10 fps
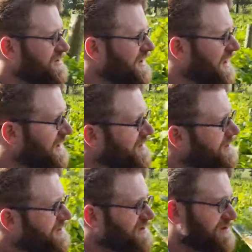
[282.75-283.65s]
Now,
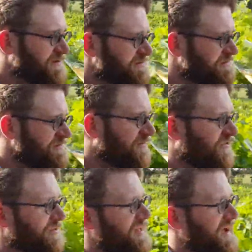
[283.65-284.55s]

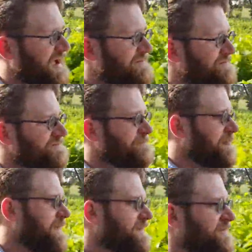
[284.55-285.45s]
from there,
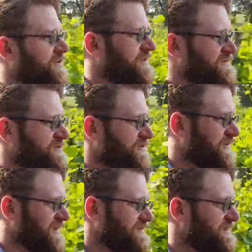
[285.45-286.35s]
they've got these
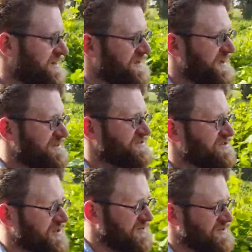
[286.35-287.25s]
beautiful underground tanks,
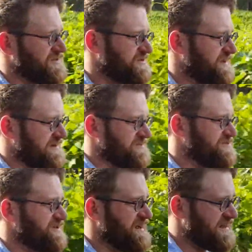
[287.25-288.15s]
just like we talked about in
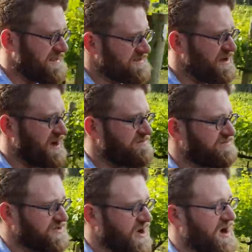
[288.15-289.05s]
Muscadet last night,
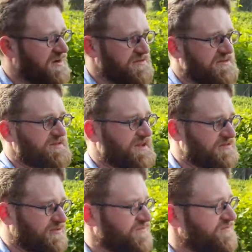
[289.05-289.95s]
tiled. They
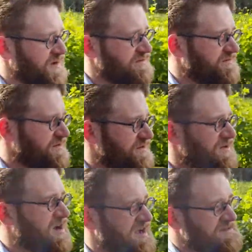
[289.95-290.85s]
look very, very
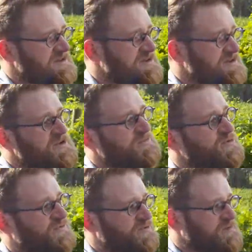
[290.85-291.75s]
nice.
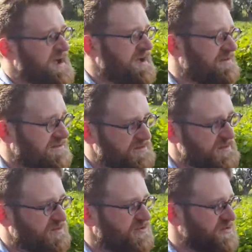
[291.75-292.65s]
Fume are a little
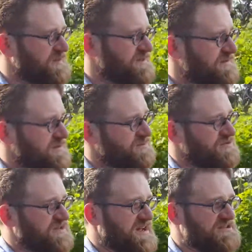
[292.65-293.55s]
bit more expensive than
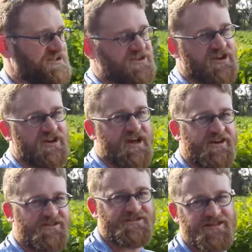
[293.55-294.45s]
Muscadet, so you go
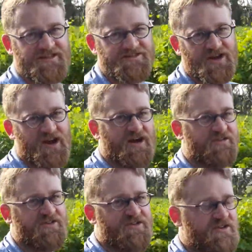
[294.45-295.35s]
down and you see these
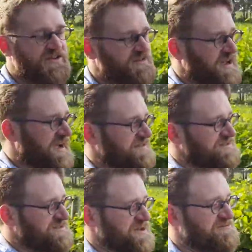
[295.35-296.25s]
tiled
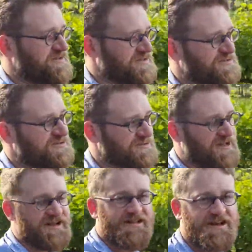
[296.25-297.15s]
tanks, and they really do look
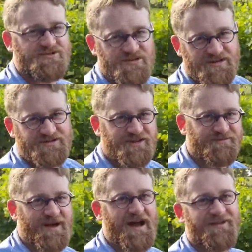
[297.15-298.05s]
like a luxury sort
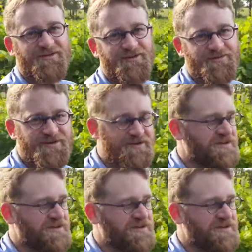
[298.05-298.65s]
of bathroom.